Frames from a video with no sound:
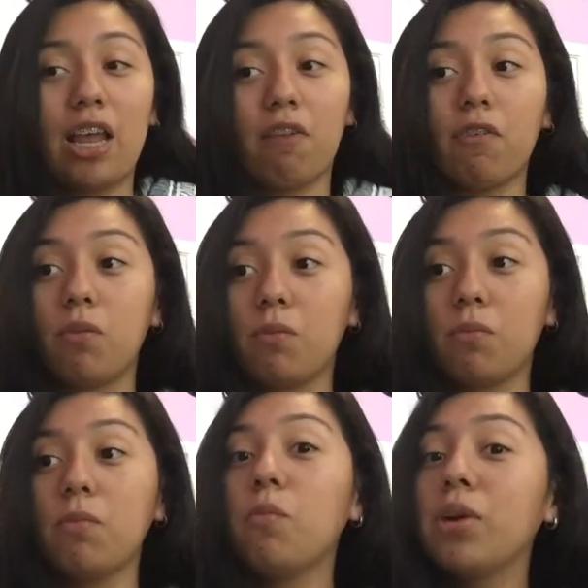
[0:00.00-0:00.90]
I felt
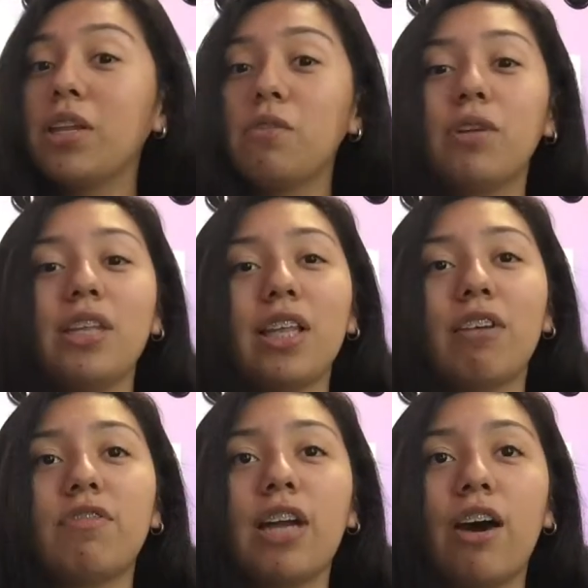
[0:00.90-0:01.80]
really, really
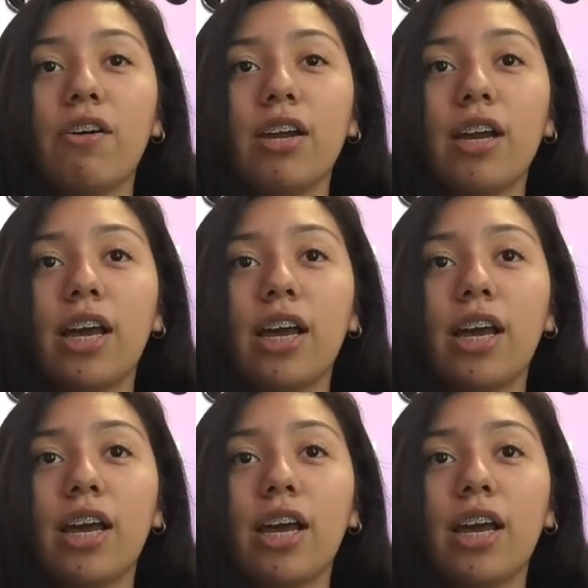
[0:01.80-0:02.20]
left out.